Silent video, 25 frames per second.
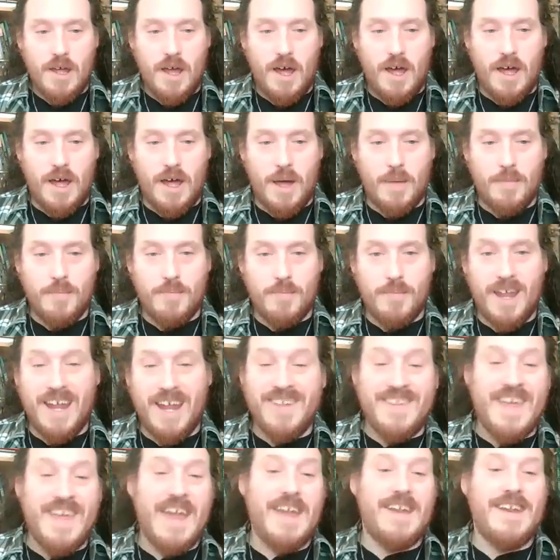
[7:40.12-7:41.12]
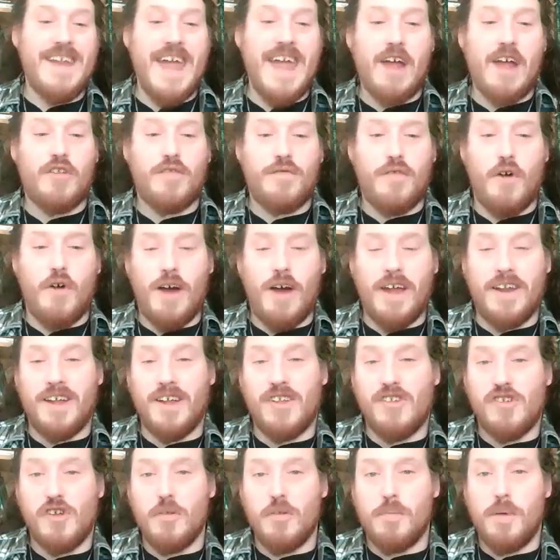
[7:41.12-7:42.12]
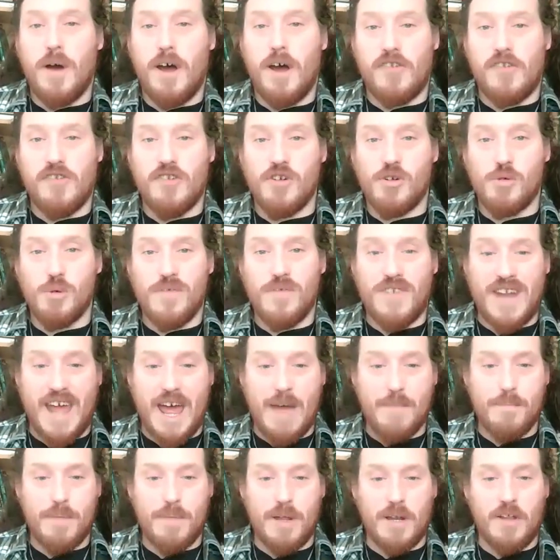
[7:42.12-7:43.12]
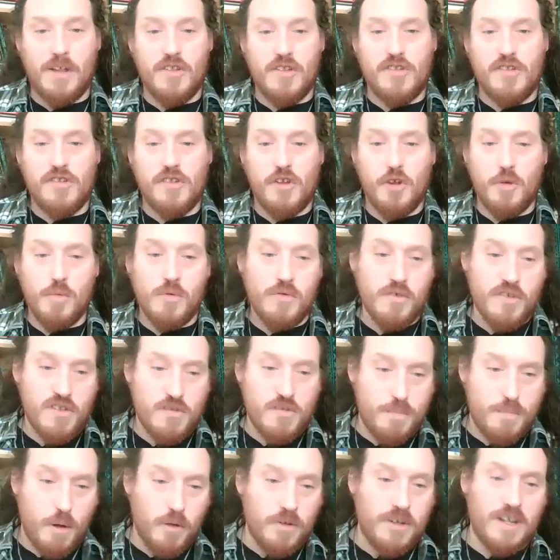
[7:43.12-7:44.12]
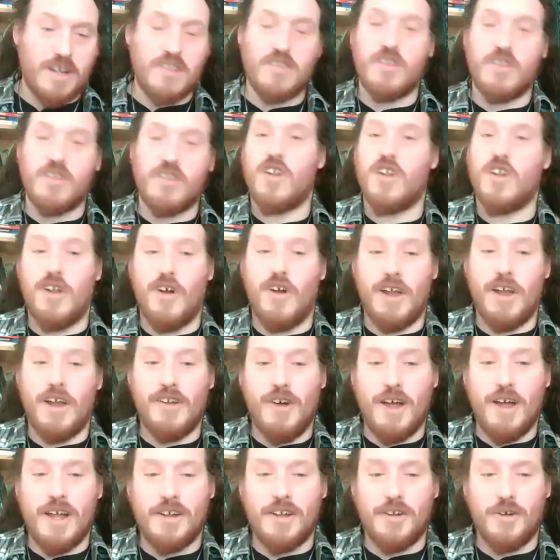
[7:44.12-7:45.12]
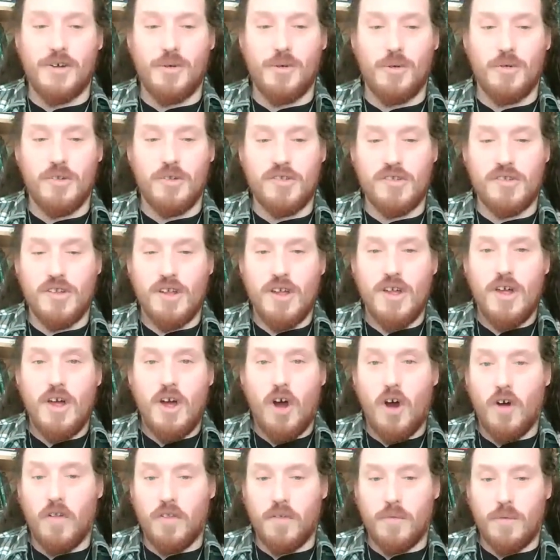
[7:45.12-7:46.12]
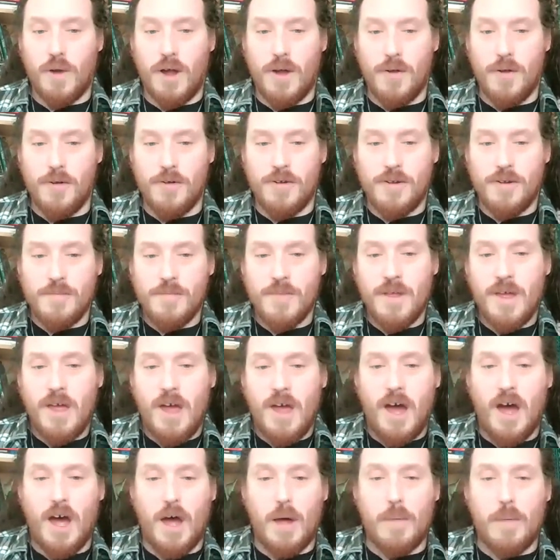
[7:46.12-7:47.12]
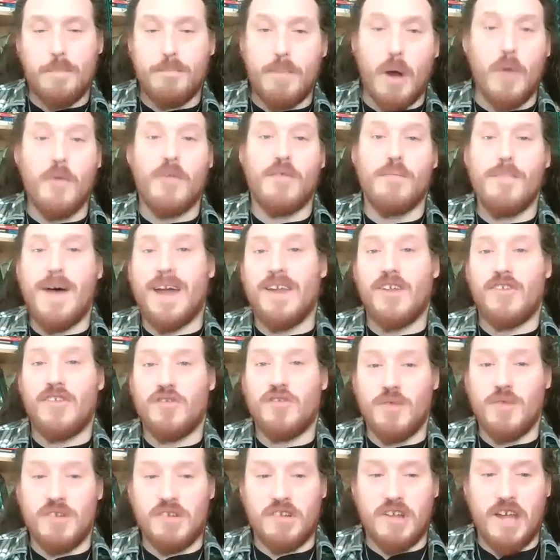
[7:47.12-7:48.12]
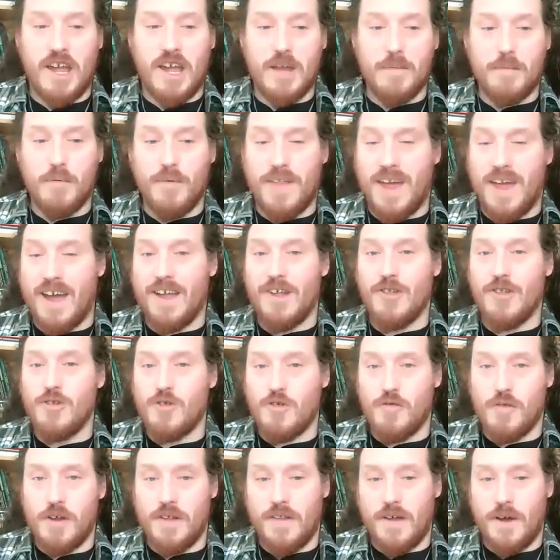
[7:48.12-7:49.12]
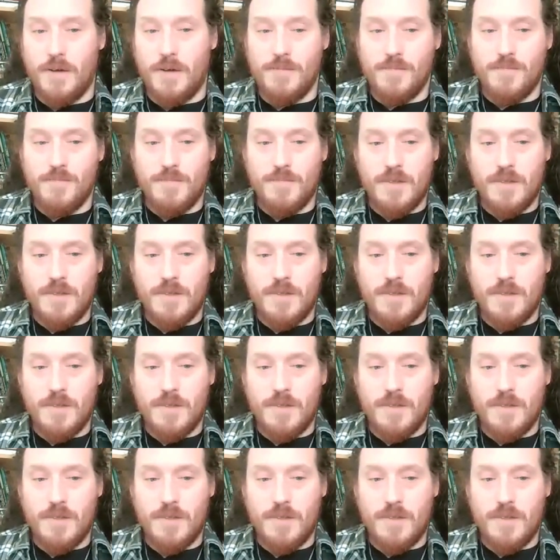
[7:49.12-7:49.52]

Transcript: Um, he then next fired at a two-person crew of an ambulance who were responding to nine nine nine calls on the road. Uh, both managed to escape without injury, though.